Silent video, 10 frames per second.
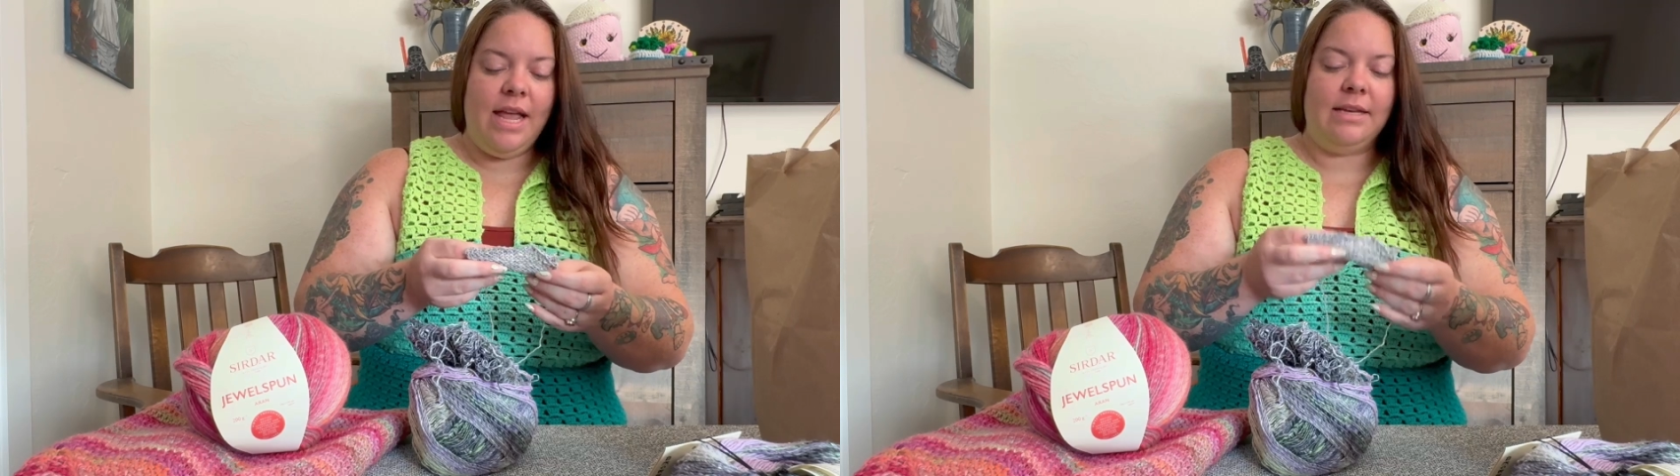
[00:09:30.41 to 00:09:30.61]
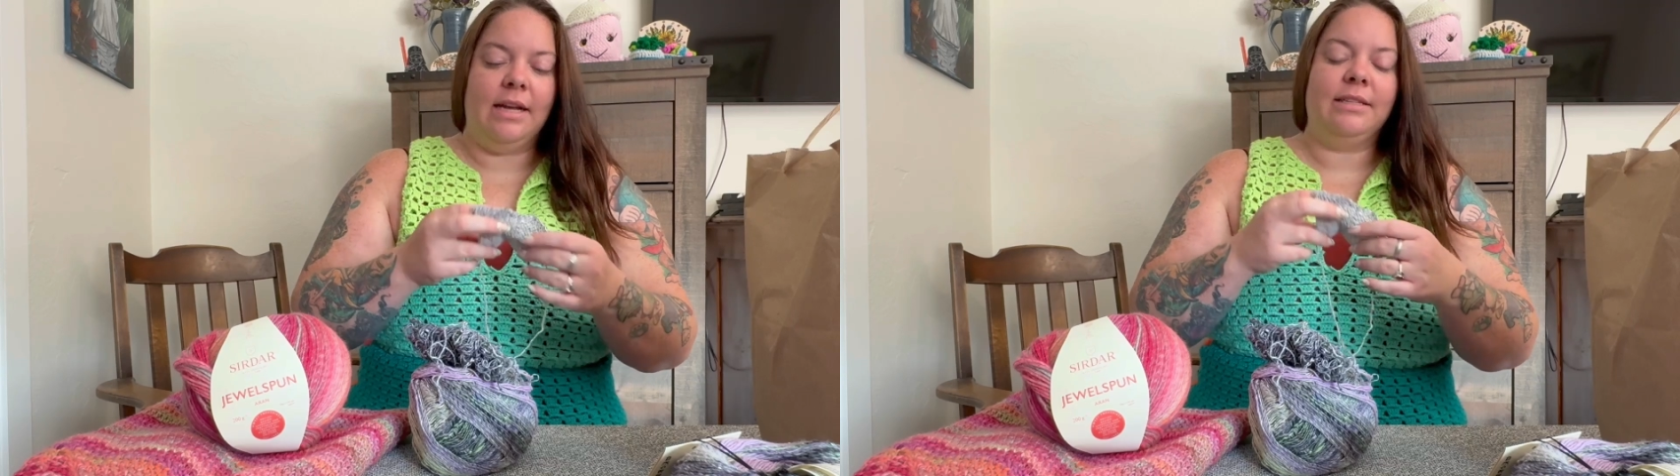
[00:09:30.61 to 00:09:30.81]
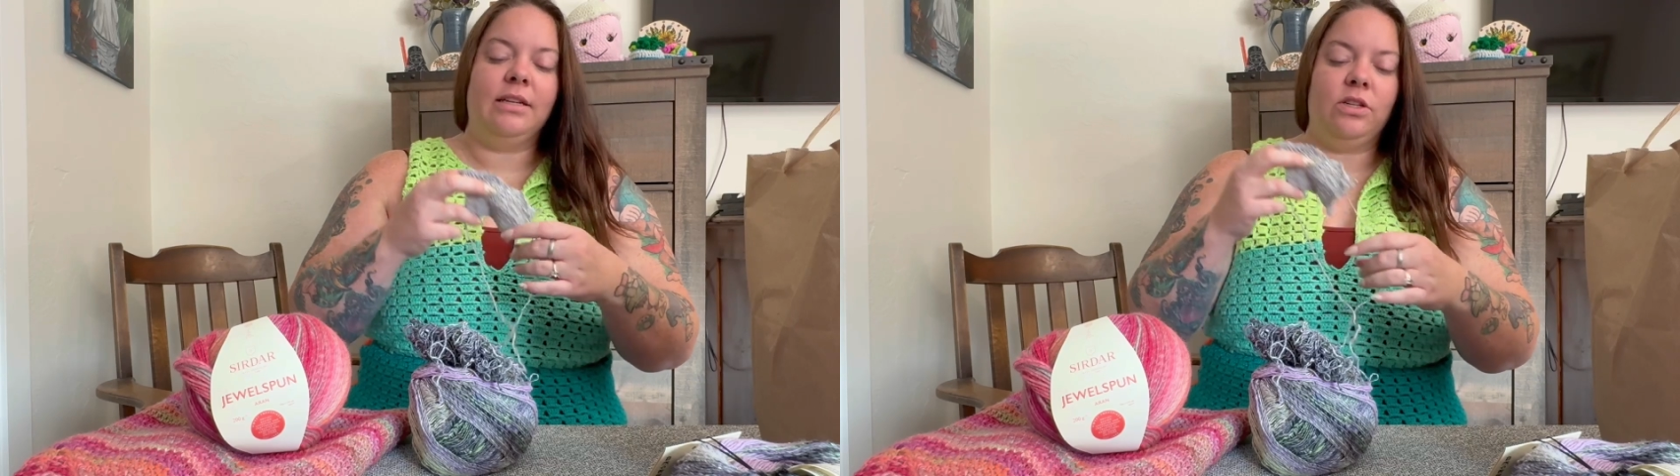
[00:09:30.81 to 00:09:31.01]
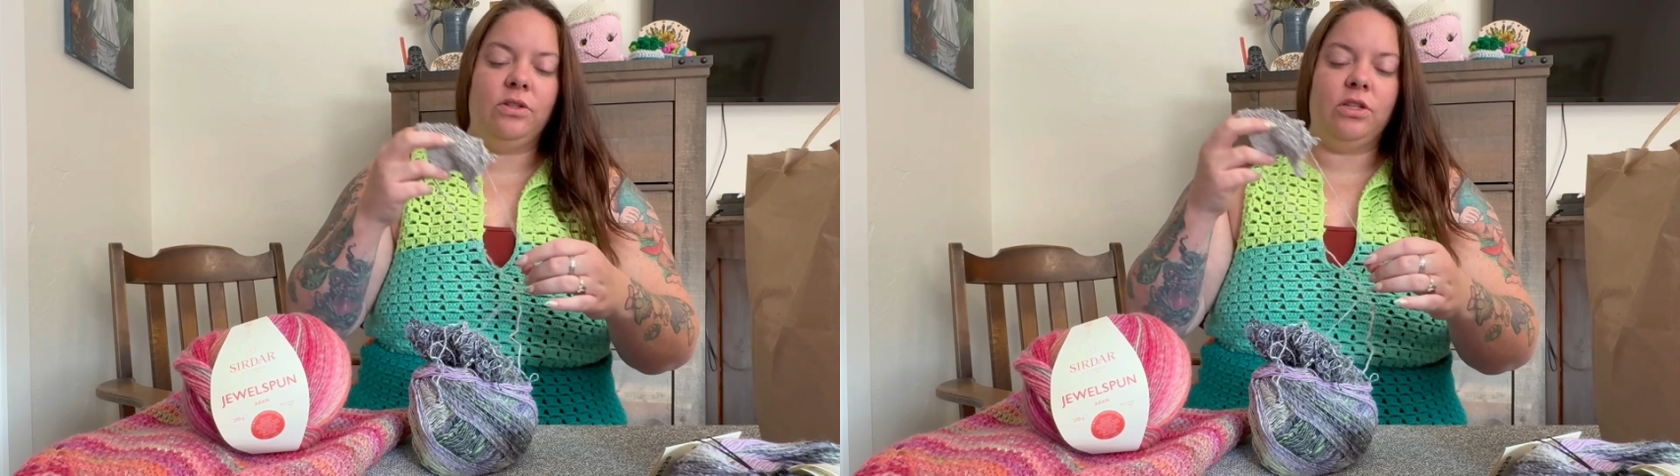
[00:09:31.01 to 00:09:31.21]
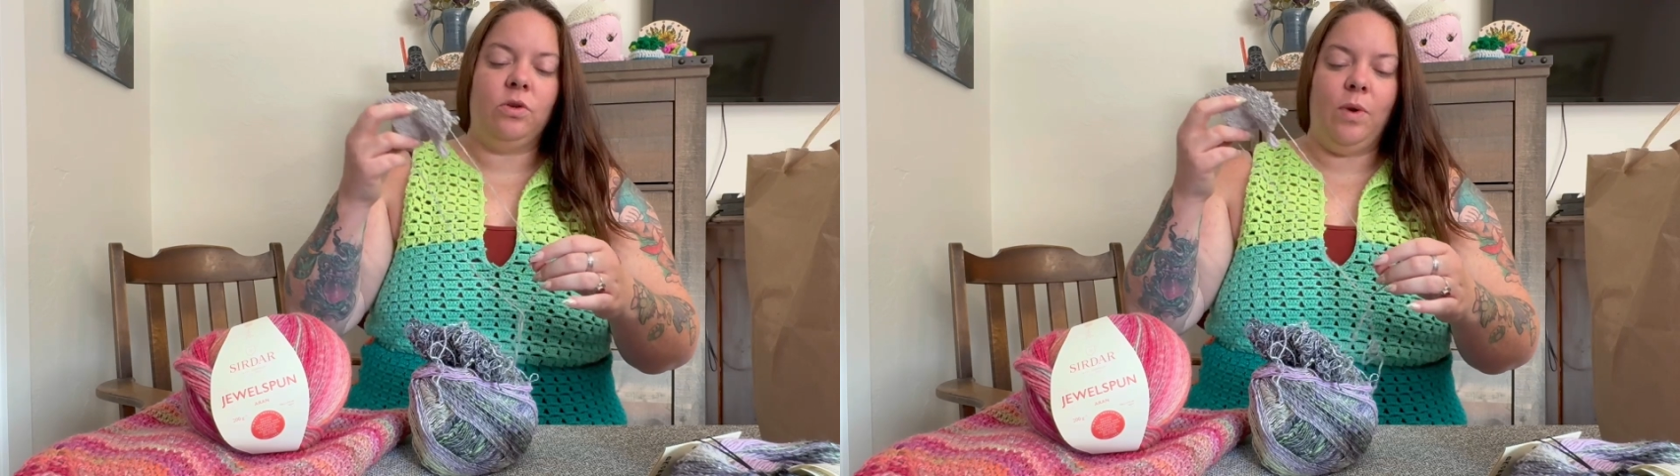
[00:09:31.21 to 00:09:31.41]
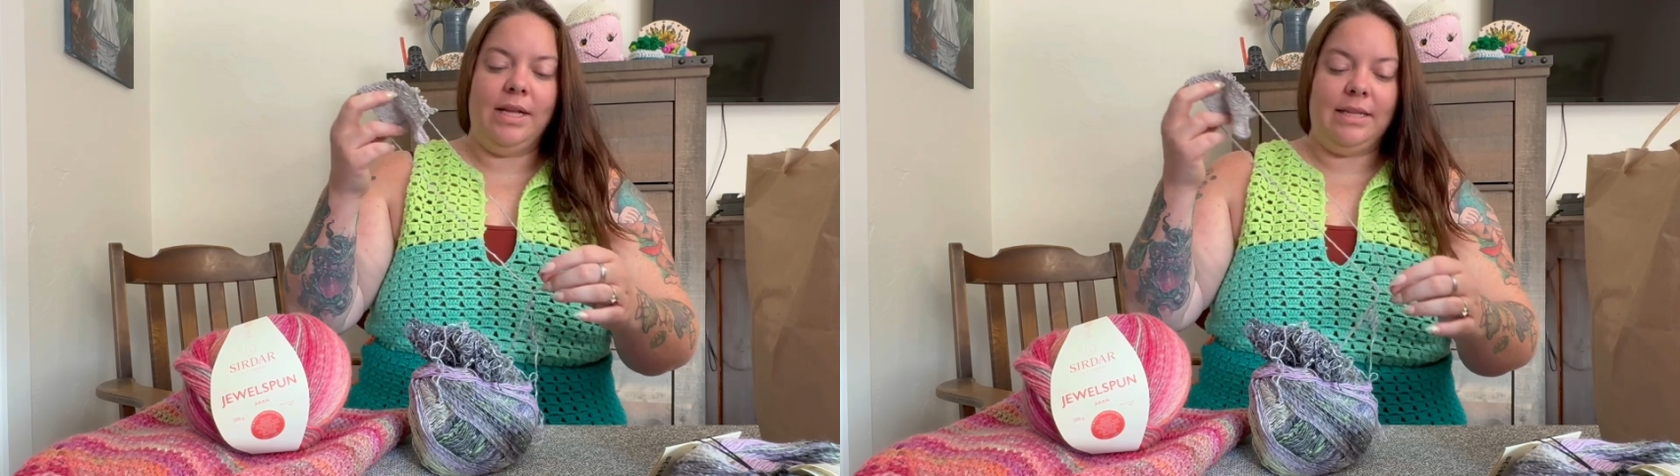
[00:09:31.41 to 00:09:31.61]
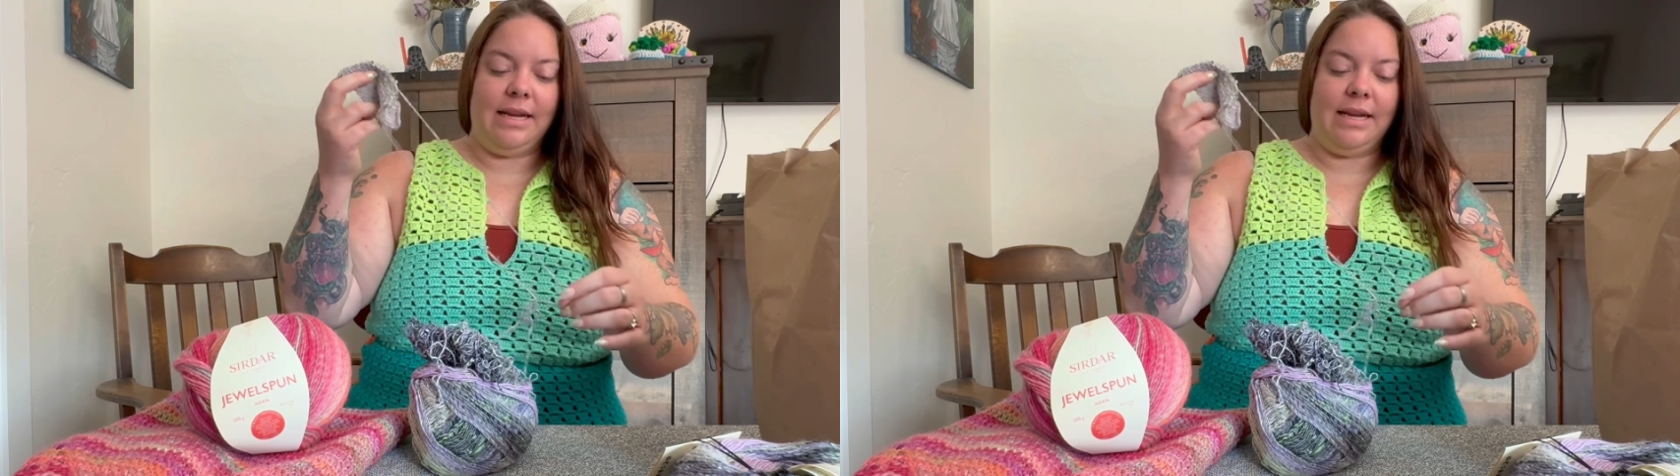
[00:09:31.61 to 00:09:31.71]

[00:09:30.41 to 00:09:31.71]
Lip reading: it doesn't do the twist.